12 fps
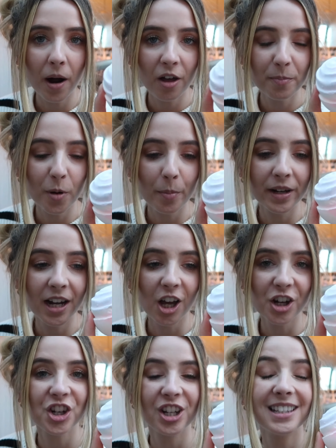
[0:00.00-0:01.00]
bath bomb in
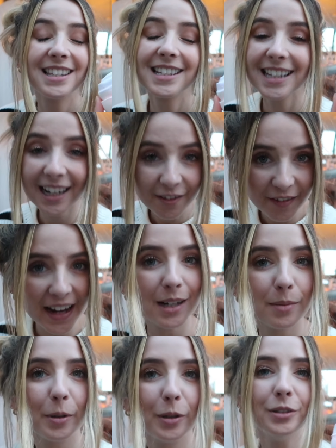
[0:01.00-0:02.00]
Lush is still
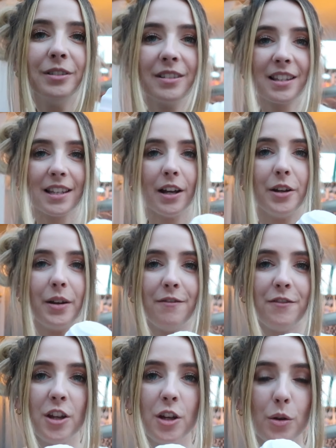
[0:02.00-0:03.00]
available. So
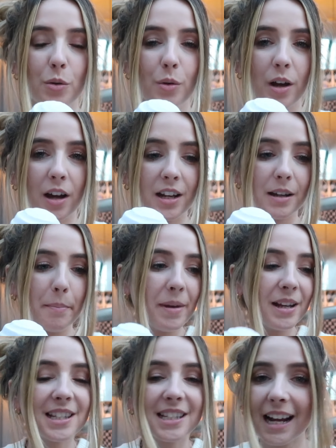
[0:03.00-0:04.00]
if you
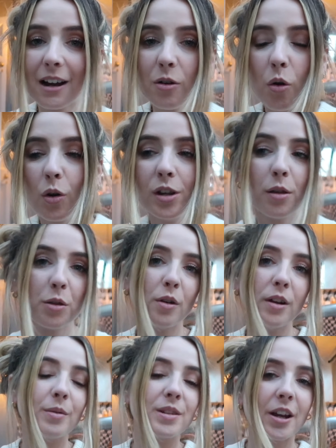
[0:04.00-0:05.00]
missed out or you thought it was